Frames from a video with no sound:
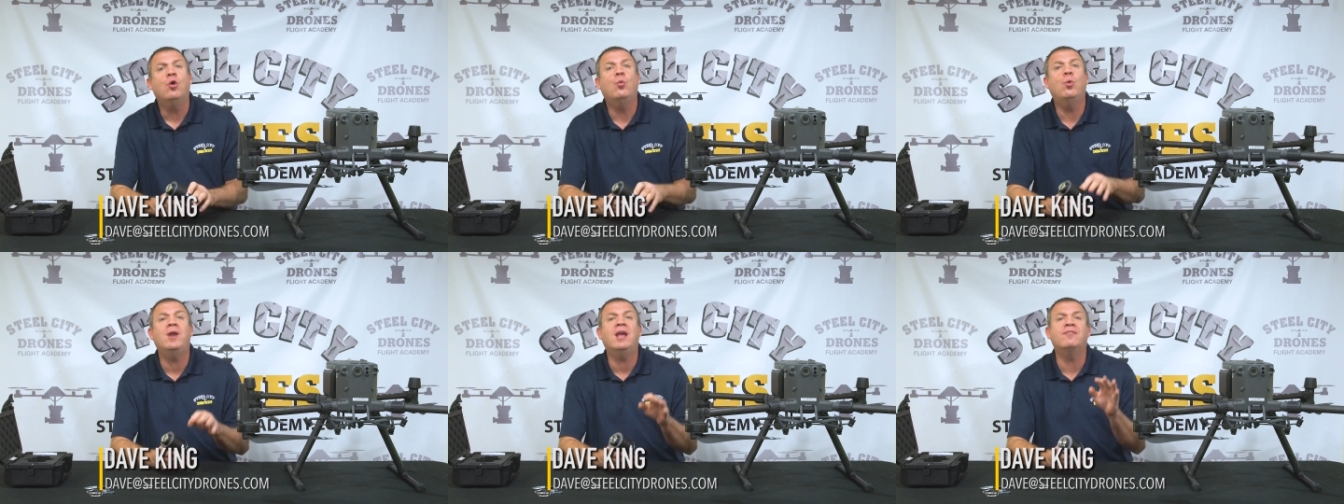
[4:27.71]

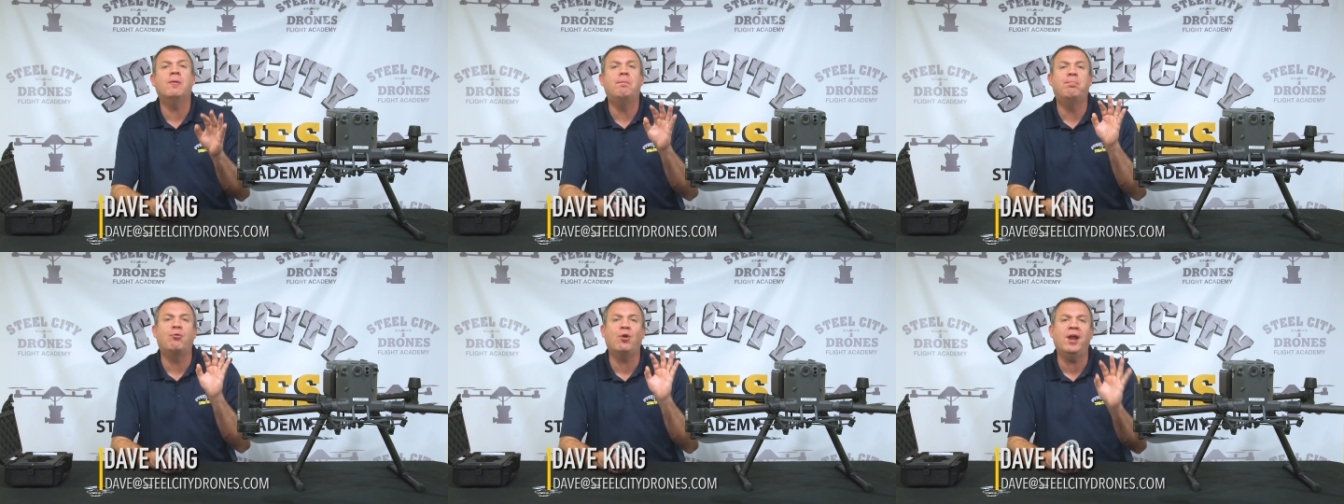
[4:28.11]
We have a
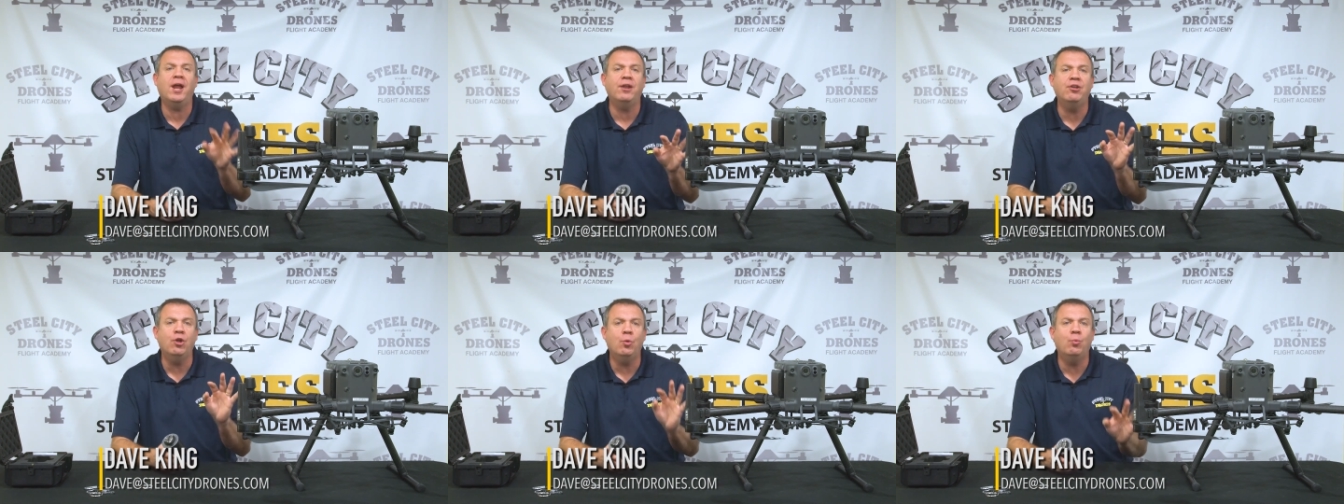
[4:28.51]

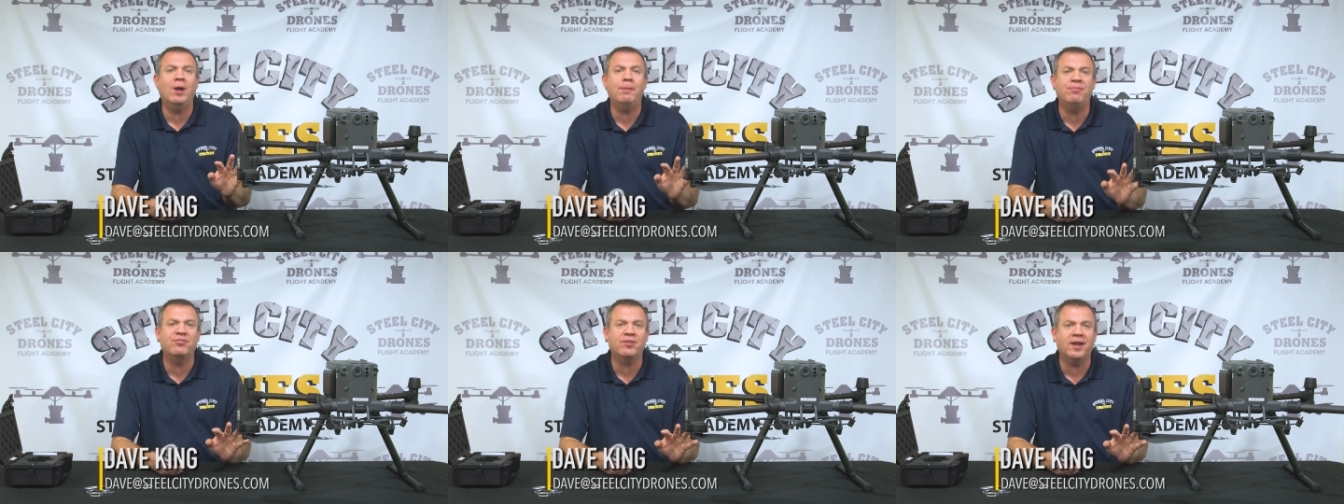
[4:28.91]
brand new
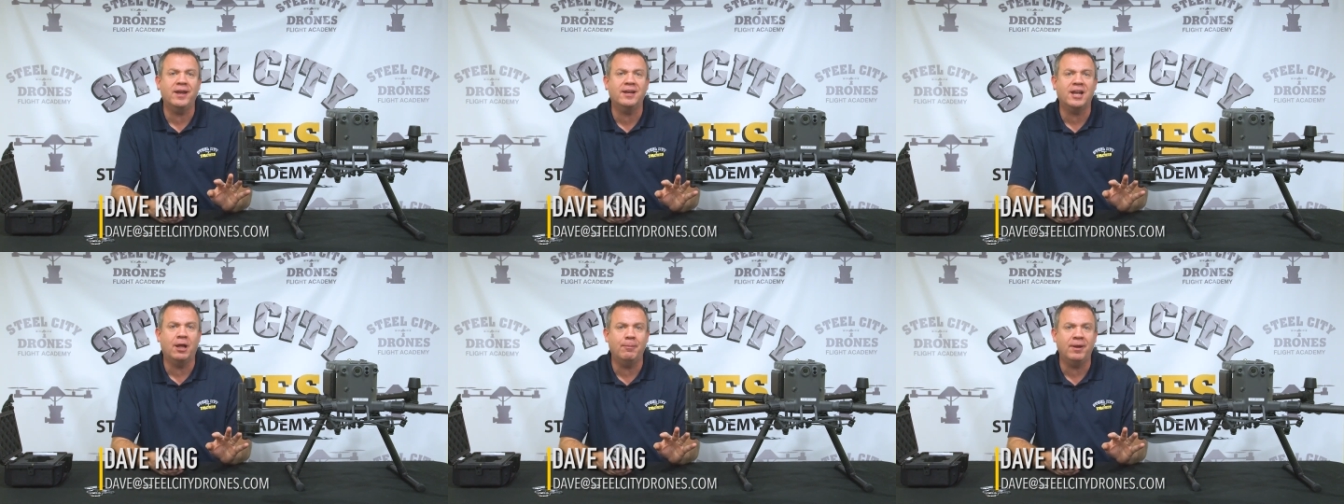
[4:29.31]

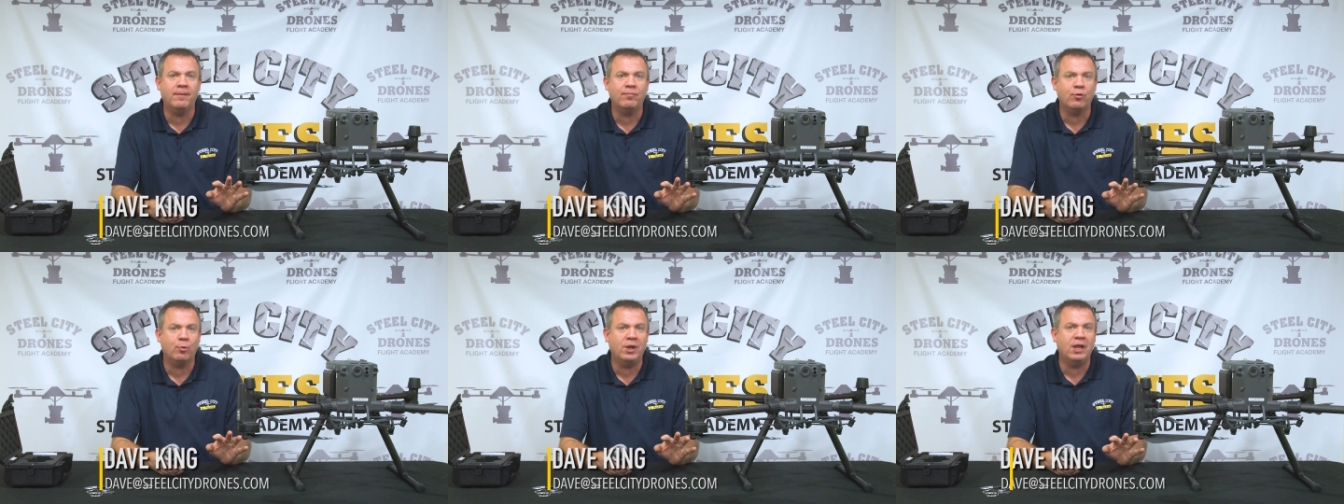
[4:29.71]
website
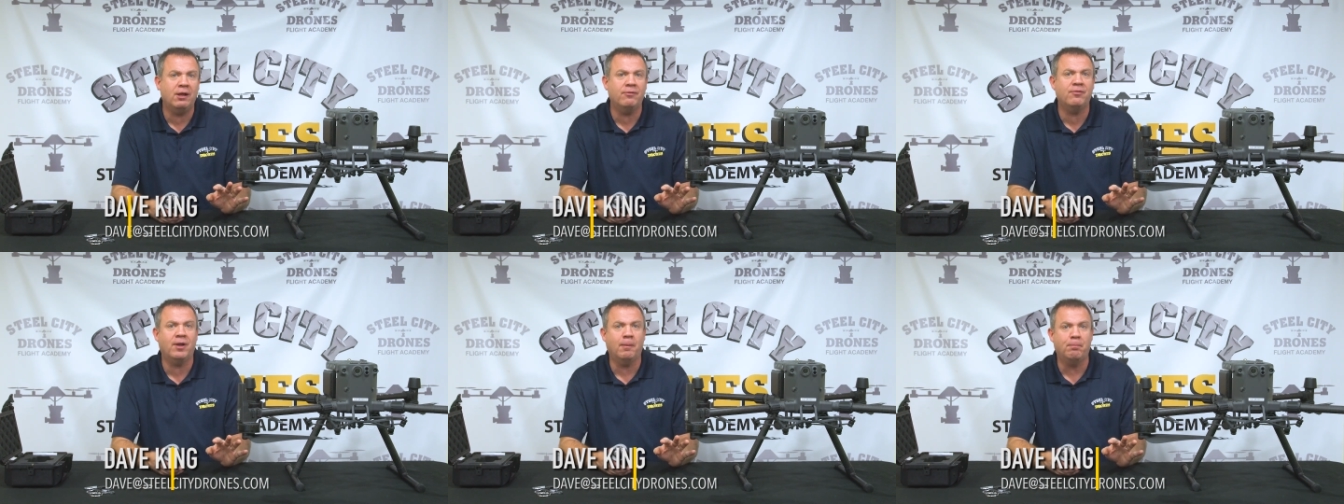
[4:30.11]
coming. We
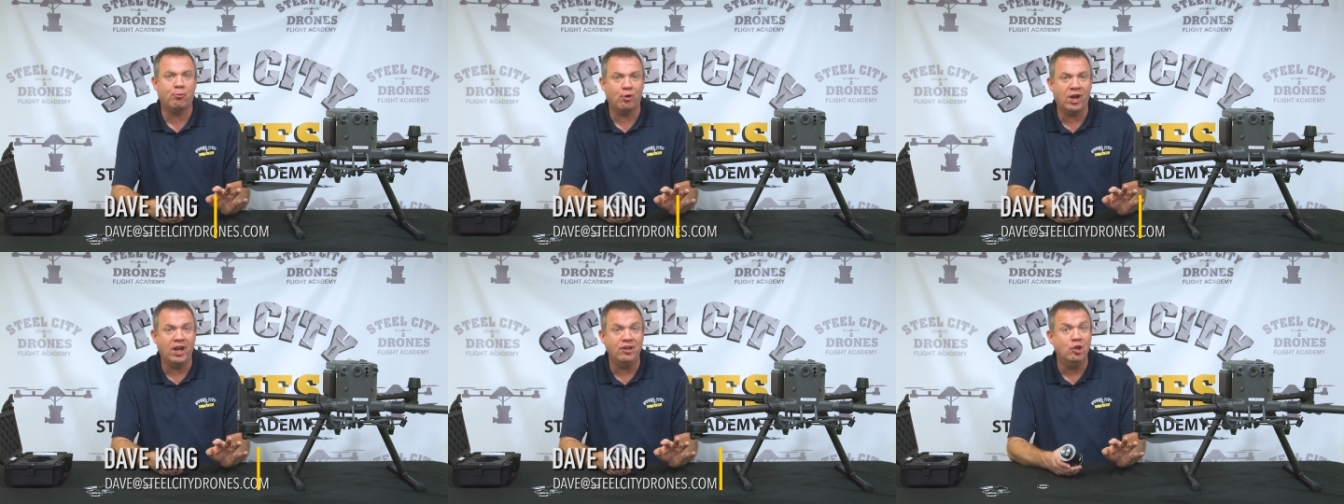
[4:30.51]
have a
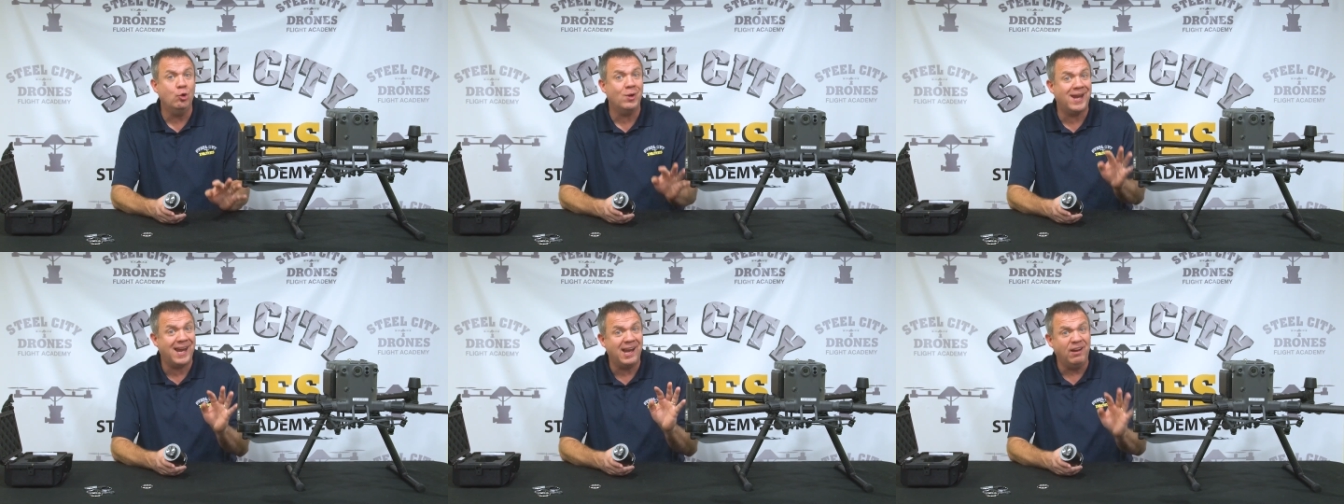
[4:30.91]
brand
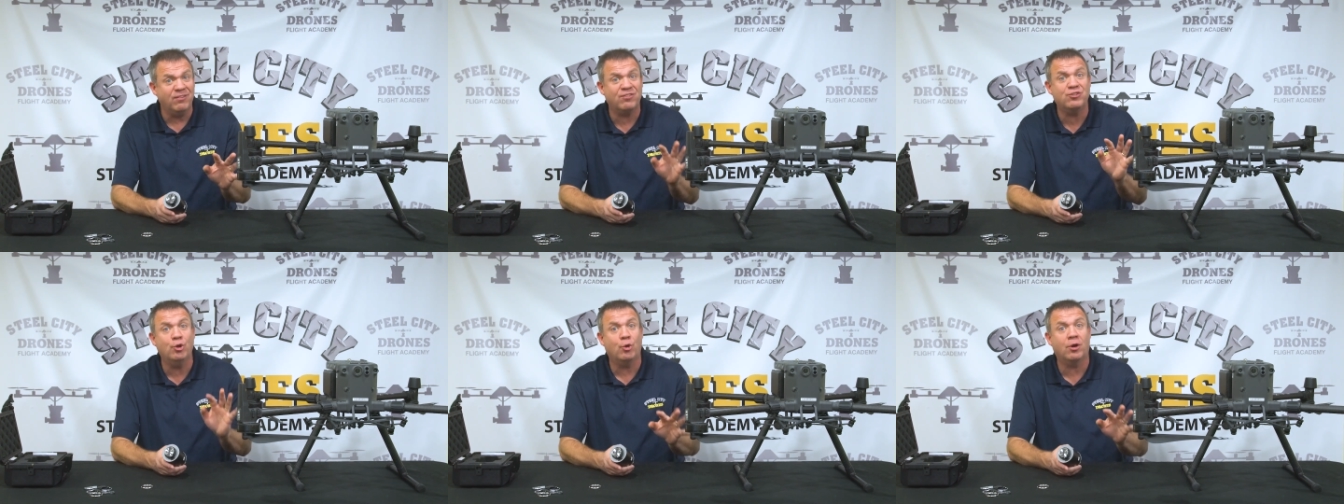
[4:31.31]
new
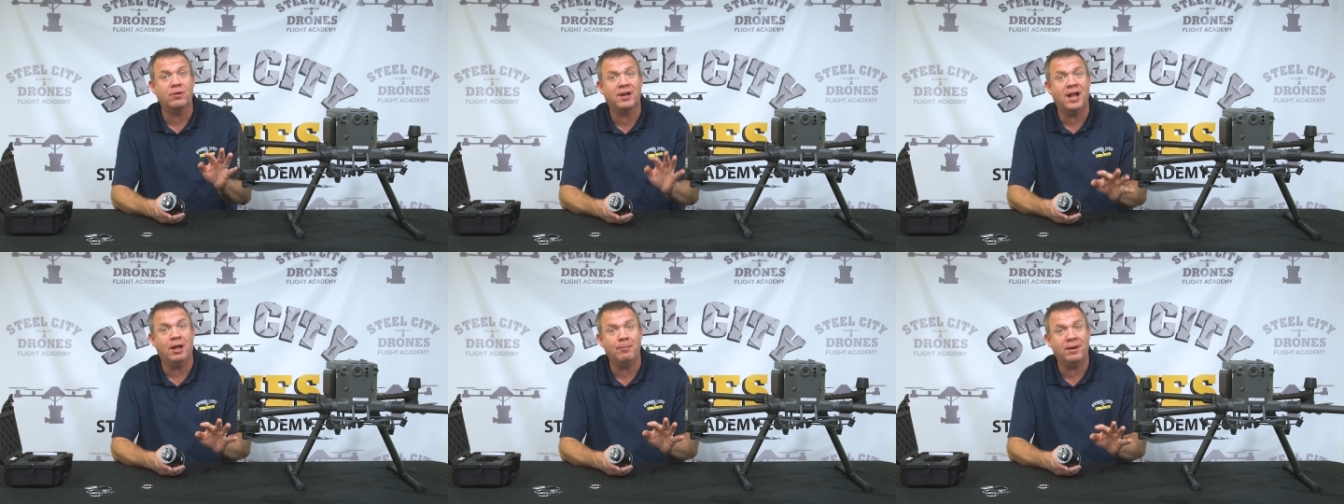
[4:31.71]
e-store
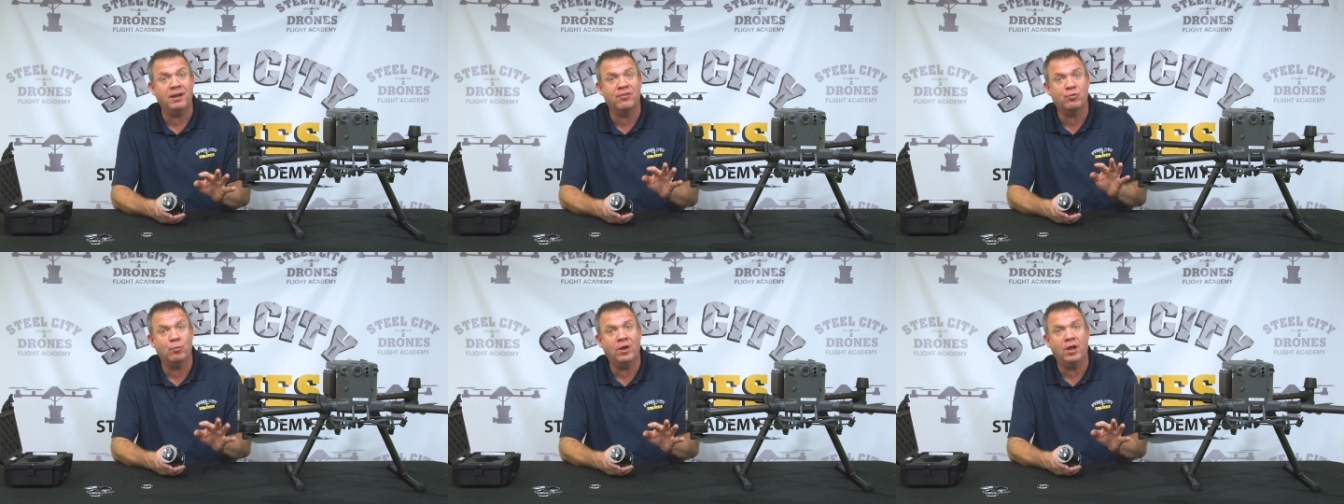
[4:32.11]

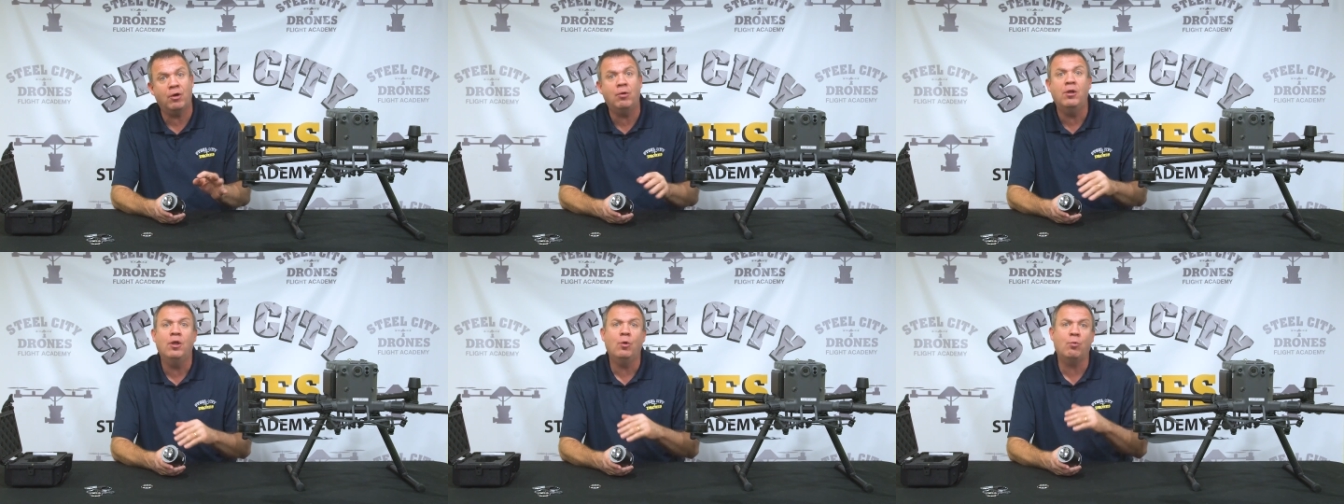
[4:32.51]
coming as
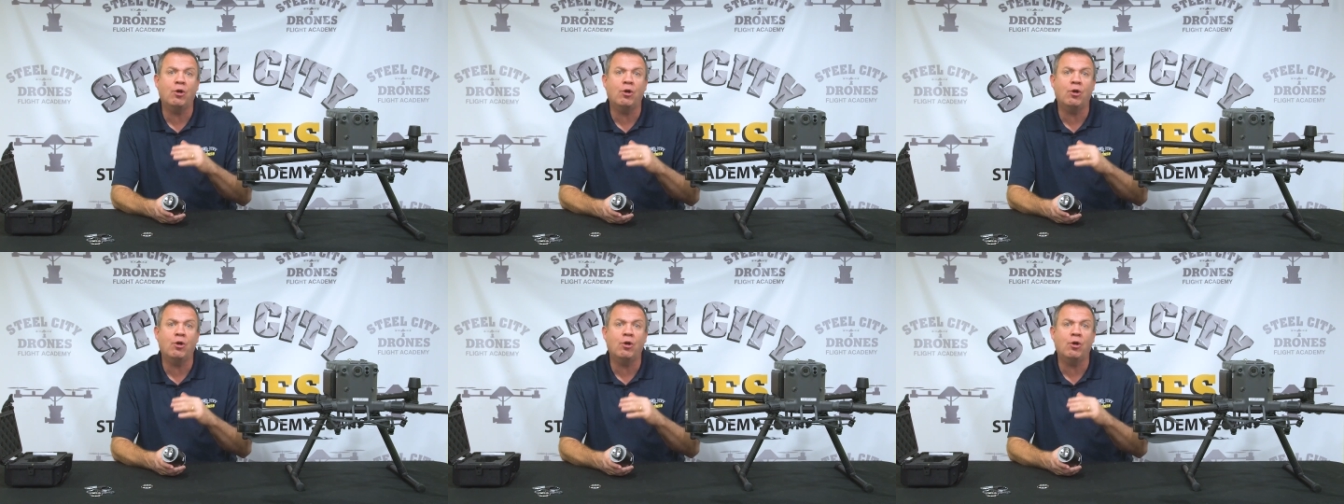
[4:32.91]
well.